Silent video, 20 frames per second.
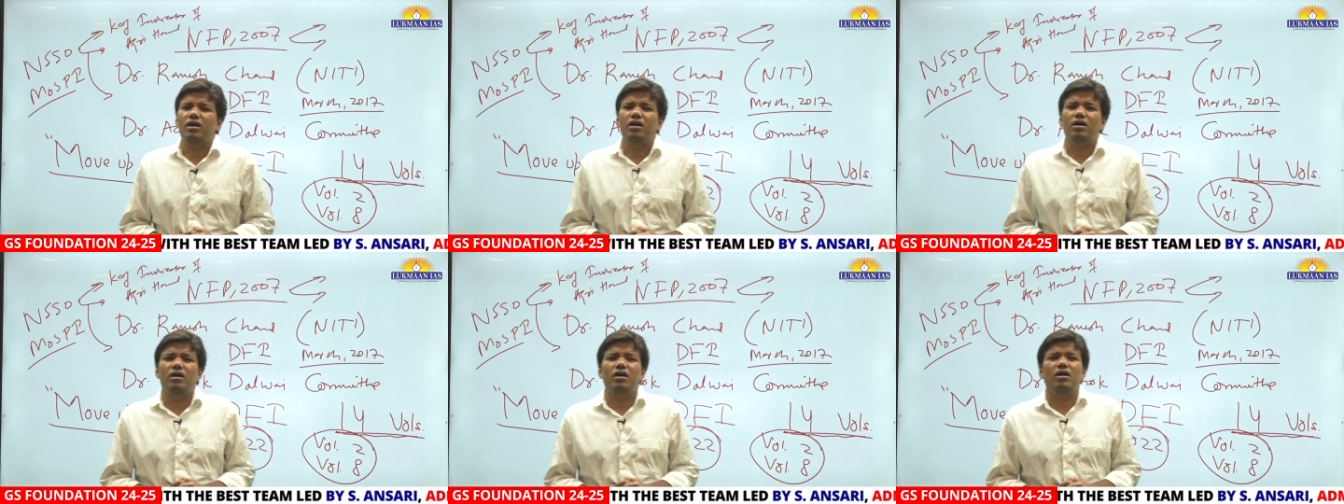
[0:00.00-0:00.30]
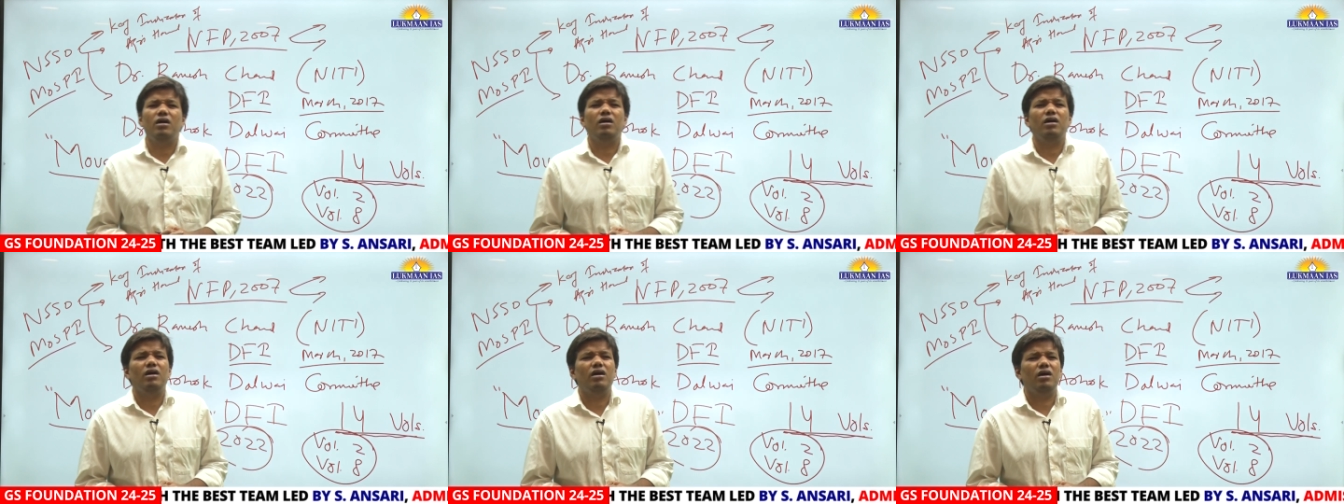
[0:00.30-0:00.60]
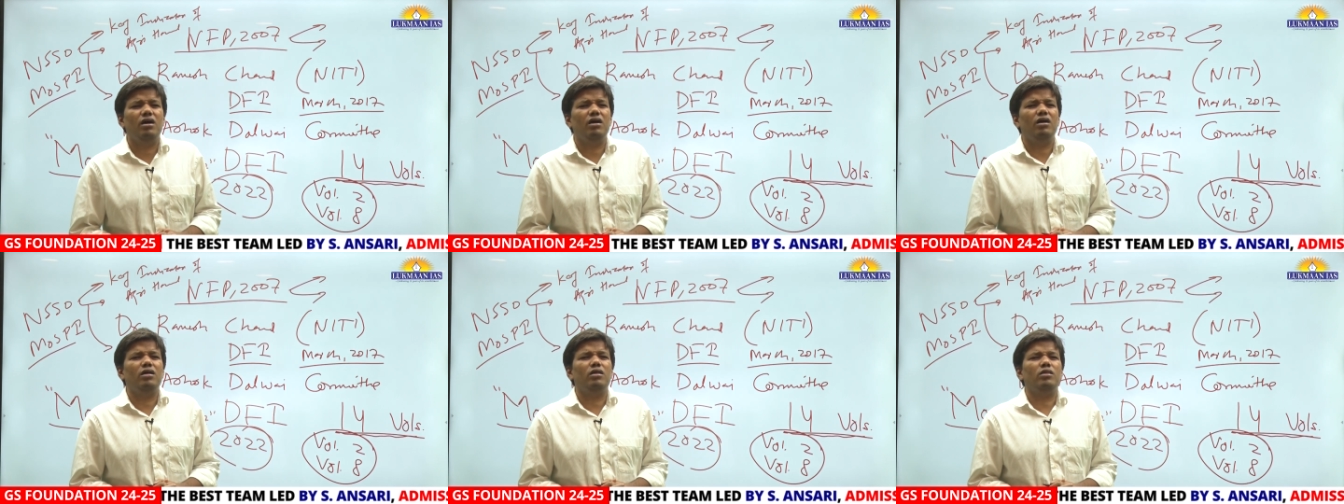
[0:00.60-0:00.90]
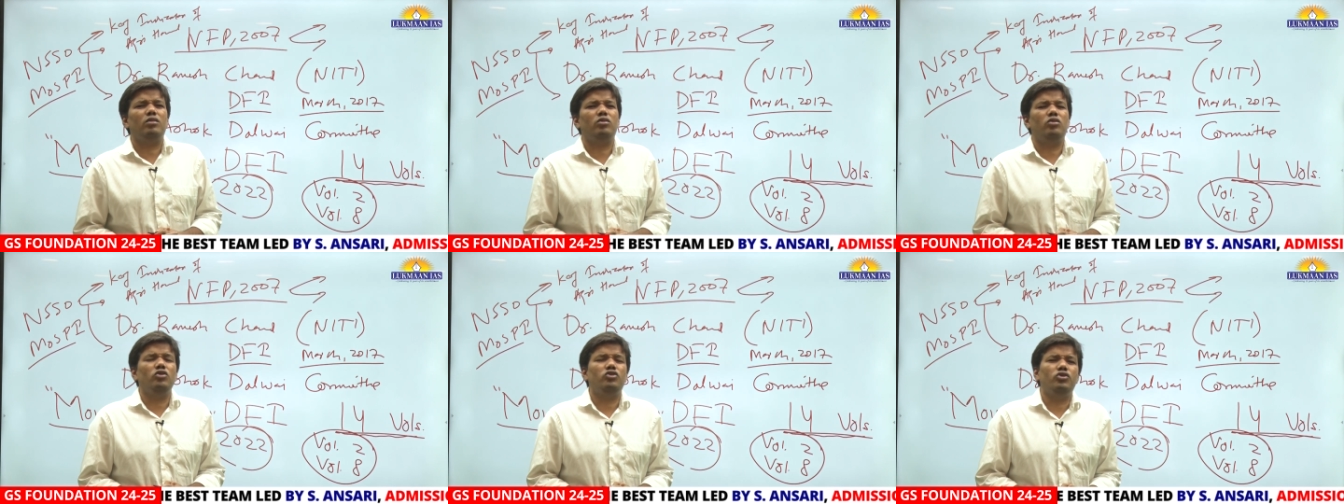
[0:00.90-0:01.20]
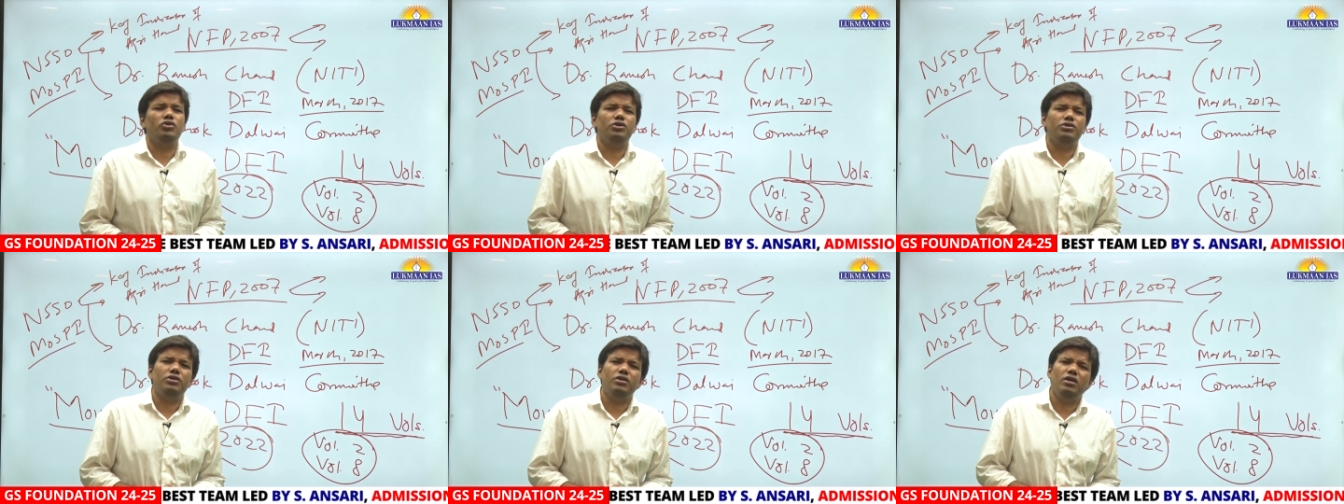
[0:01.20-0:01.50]
uh,
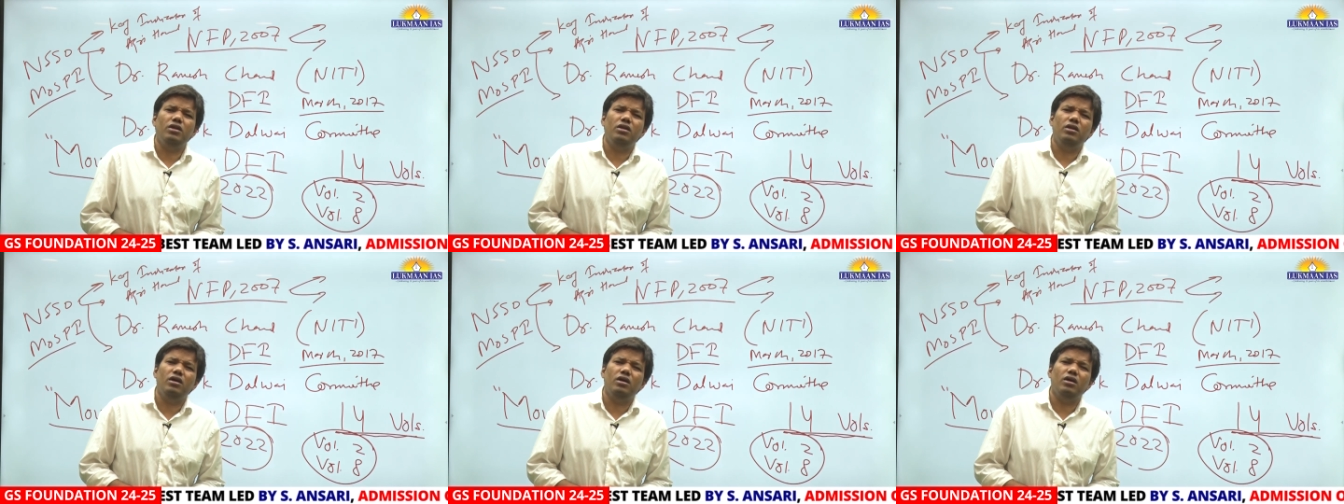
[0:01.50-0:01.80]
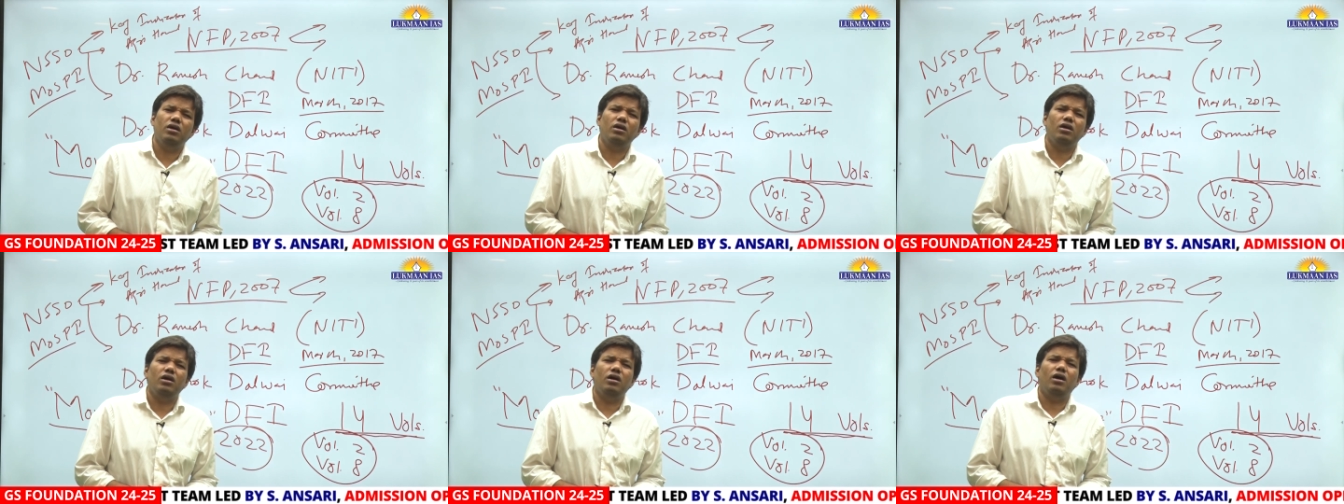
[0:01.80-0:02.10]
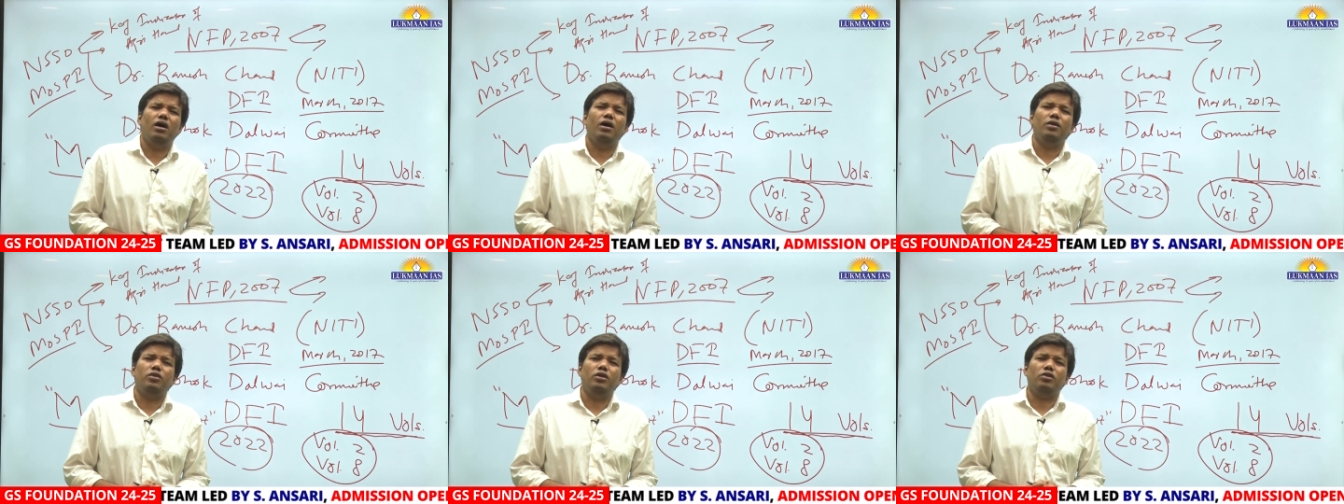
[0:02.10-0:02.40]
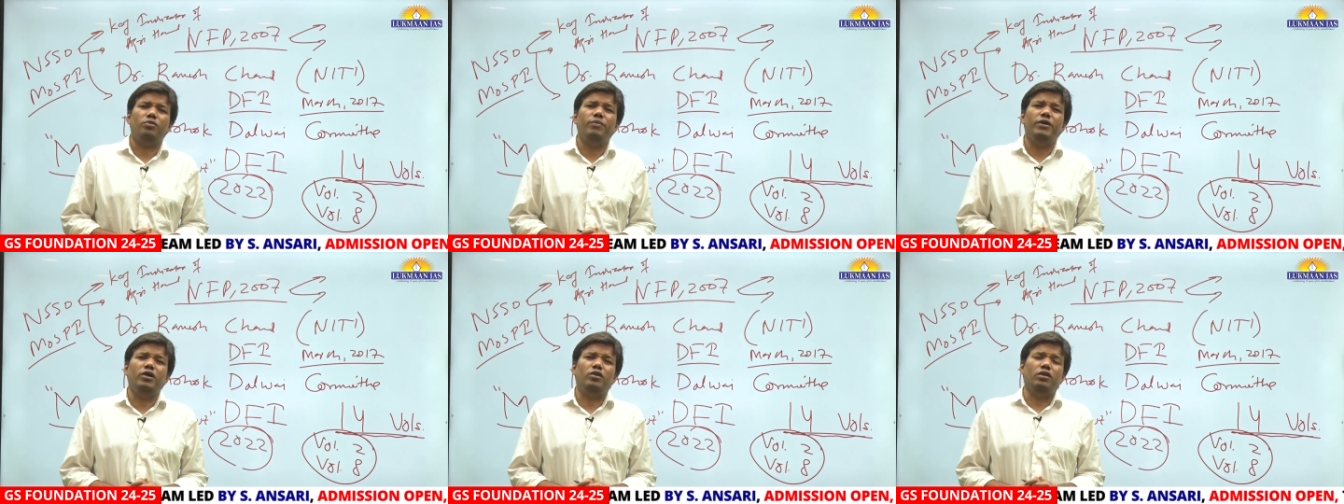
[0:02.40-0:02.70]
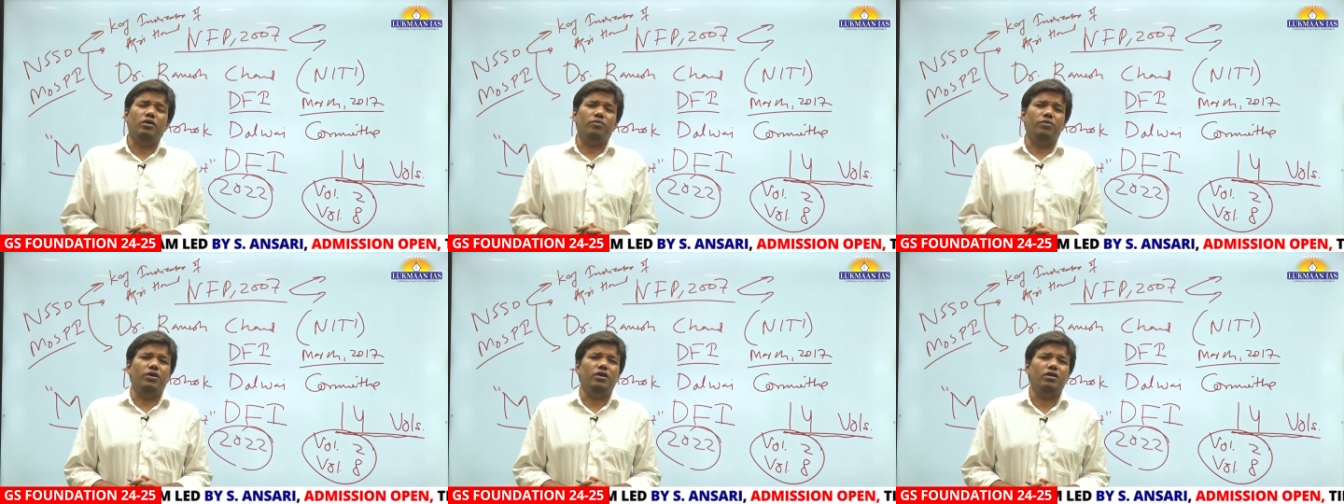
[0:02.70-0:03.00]
situational uh, assessment
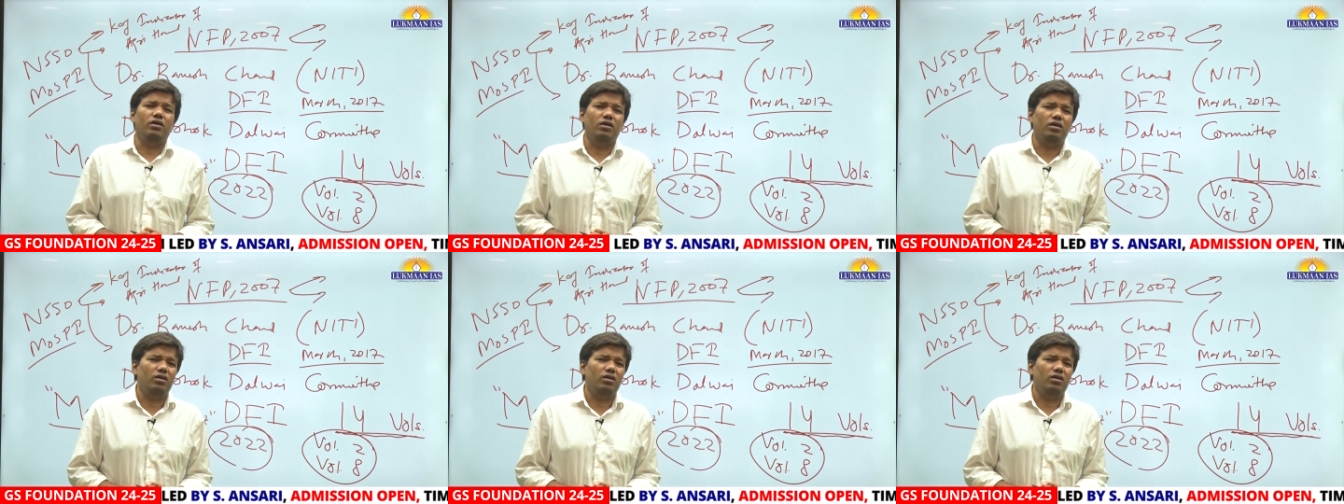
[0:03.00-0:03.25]
survey.